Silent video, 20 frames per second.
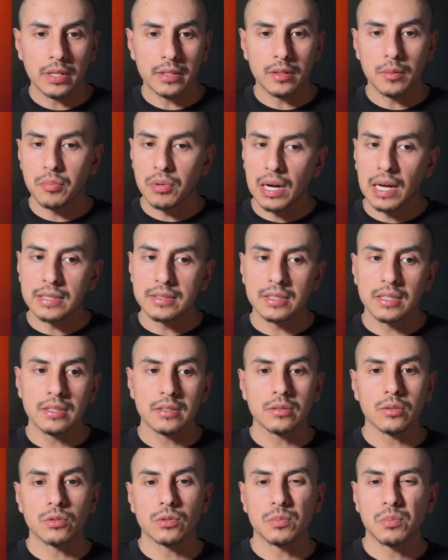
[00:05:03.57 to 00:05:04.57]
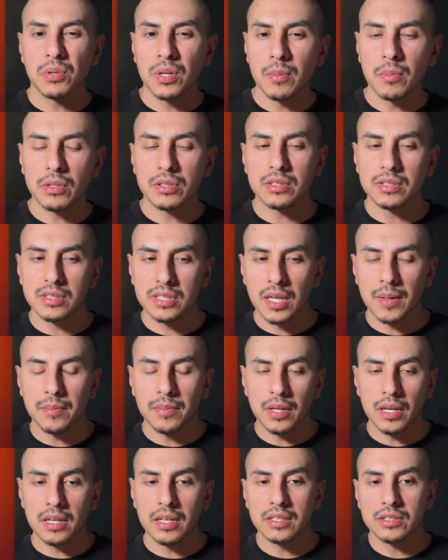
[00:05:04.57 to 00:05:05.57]
like the process. So it's pretty much the same
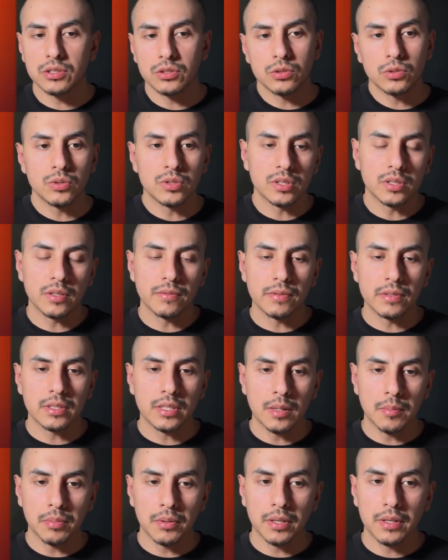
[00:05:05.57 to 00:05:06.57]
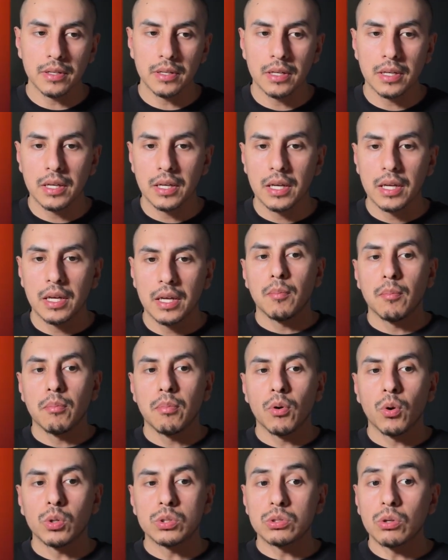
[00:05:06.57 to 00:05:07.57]
thing. I just used a different template.
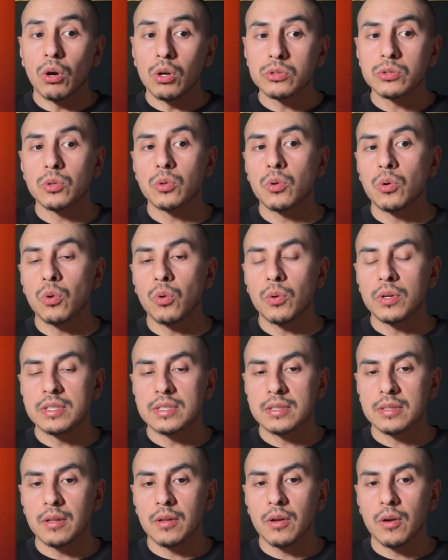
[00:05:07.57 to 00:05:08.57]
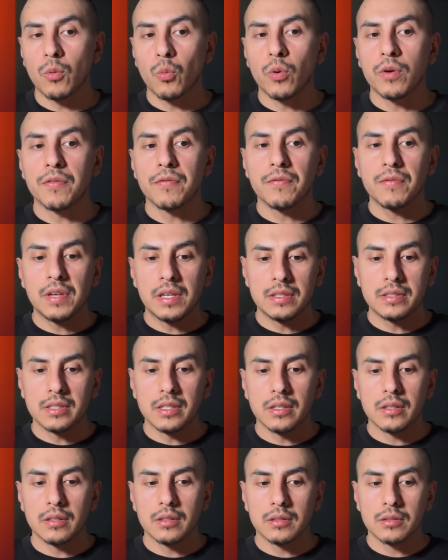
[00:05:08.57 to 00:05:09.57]
But what's also cool is what feeds
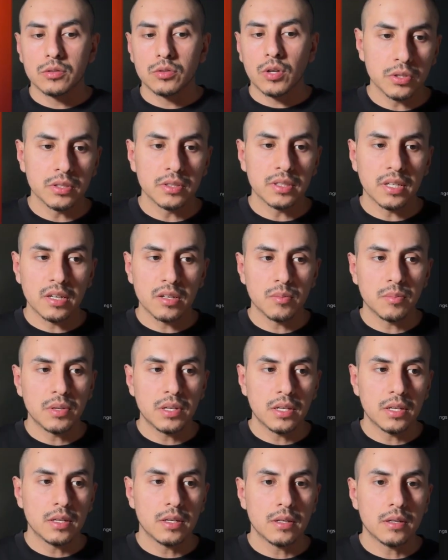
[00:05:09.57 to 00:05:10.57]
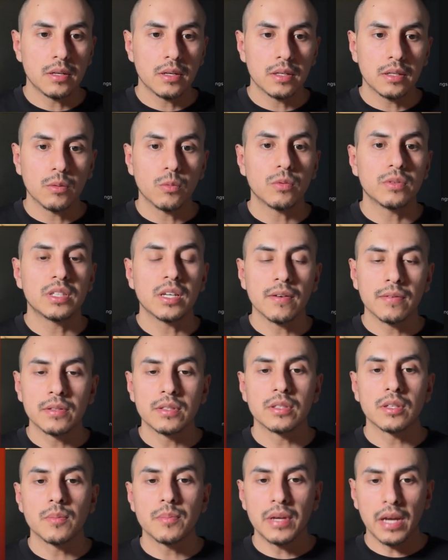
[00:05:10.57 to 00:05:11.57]
it. So it could be definitely
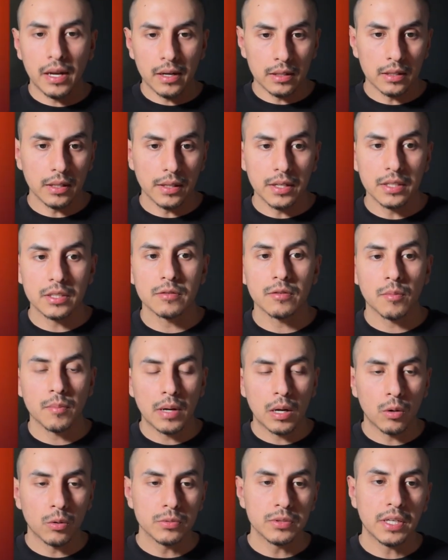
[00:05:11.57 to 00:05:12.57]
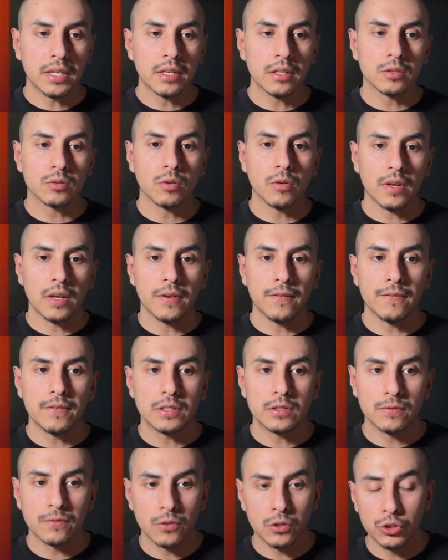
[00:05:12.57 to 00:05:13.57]
going to be analytics from my own data. So if it's
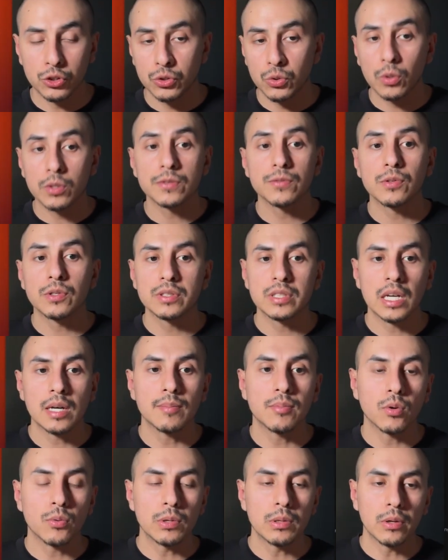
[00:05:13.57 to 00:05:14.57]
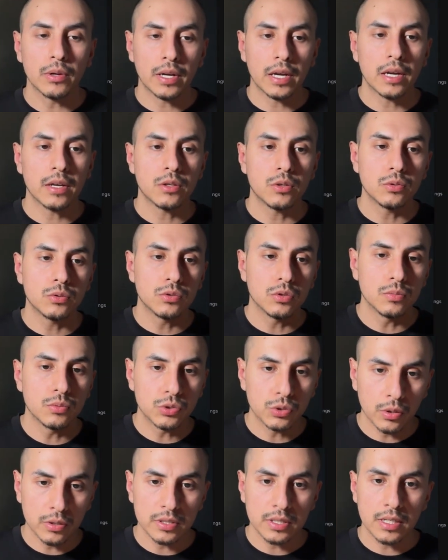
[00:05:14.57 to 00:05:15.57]
for shorts, for example, we look at YouTube
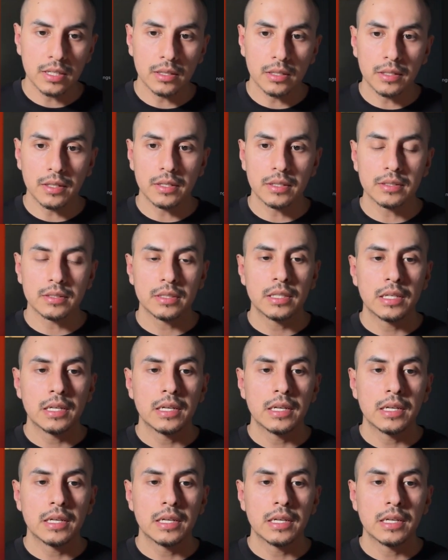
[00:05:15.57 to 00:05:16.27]
Shorts analytics.